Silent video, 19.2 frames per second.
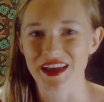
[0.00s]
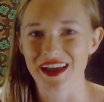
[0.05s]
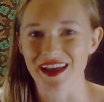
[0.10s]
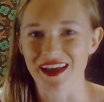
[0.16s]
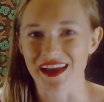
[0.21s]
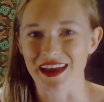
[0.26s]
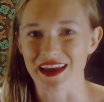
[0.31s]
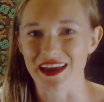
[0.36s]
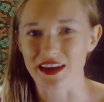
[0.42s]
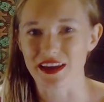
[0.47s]

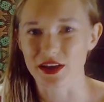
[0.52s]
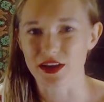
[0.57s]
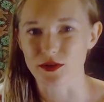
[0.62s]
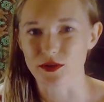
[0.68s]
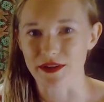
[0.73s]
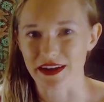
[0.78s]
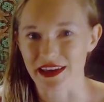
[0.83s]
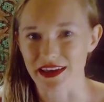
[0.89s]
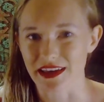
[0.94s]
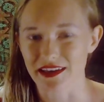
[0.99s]
inner
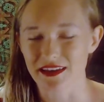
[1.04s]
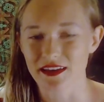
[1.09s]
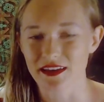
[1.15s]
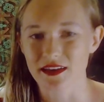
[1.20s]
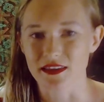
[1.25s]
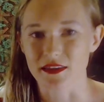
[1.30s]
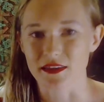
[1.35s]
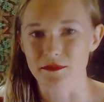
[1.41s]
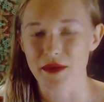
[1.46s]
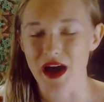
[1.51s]
critic,
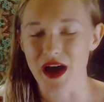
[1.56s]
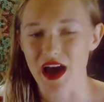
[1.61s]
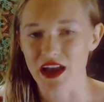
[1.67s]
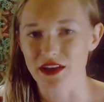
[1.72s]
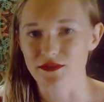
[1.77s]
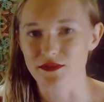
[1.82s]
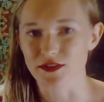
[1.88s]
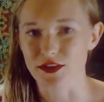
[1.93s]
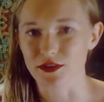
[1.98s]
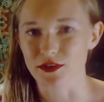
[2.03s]
the part
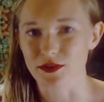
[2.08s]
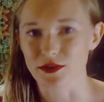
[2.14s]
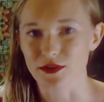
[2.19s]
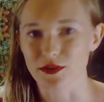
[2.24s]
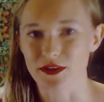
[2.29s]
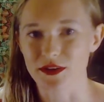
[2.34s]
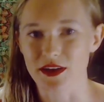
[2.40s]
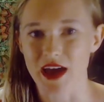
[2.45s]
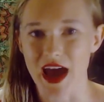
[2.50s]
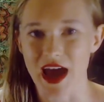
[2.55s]
of you
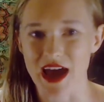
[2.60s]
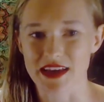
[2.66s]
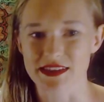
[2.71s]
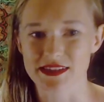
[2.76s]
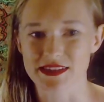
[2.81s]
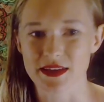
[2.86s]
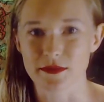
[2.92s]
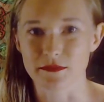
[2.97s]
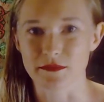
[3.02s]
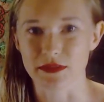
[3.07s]
who has
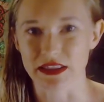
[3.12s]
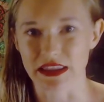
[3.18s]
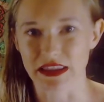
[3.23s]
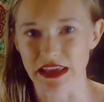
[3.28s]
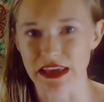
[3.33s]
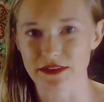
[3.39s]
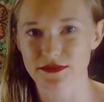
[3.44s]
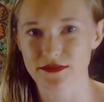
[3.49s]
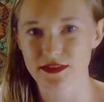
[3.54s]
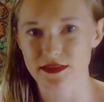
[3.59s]

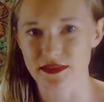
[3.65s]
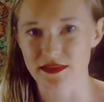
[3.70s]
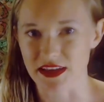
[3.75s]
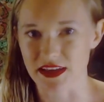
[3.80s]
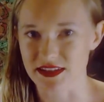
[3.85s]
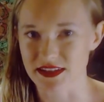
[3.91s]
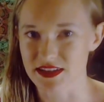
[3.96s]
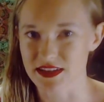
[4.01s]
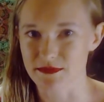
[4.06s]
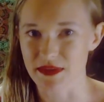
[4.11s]
believed
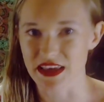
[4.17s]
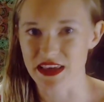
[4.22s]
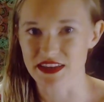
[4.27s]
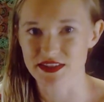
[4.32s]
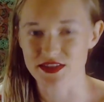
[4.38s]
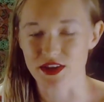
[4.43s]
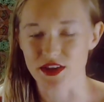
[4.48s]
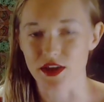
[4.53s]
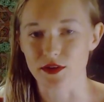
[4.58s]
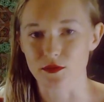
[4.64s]
things to be a
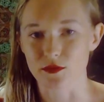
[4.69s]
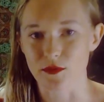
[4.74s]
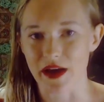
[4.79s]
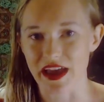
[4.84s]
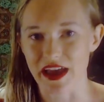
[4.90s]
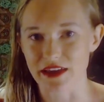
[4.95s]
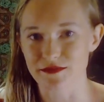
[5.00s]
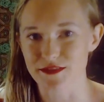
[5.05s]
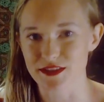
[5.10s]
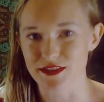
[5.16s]
certain
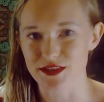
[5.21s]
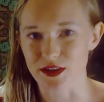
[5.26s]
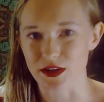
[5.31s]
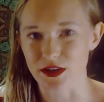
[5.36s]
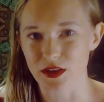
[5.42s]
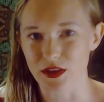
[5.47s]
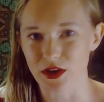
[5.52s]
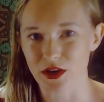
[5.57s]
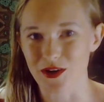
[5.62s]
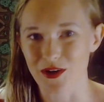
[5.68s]
way for so
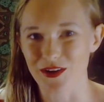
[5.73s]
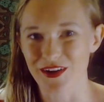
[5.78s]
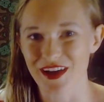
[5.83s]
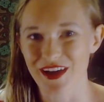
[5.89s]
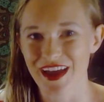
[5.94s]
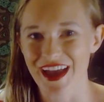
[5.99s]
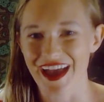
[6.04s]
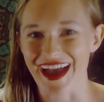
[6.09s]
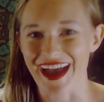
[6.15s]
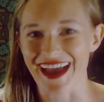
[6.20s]
long,
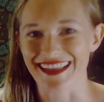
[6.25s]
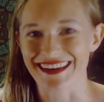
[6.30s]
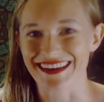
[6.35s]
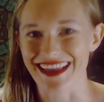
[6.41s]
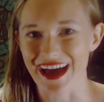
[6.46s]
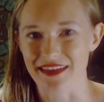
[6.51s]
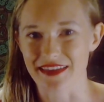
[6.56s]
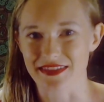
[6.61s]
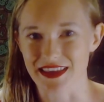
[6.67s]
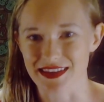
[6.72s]
and
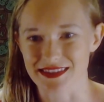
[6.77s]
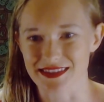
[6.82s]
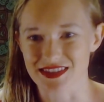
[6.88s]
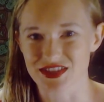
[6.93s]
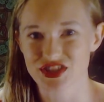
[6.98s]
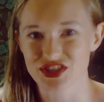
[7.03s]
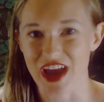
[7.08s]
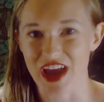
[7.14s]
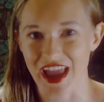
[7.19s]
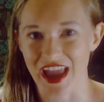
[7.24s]
now things are
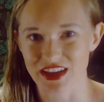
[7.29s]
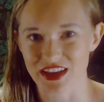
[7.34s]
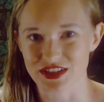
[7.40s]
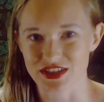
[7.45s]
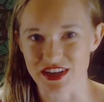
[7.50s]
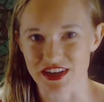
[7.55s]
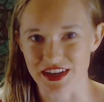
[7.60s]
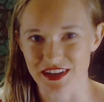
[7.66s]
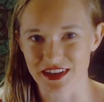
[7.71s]
changing.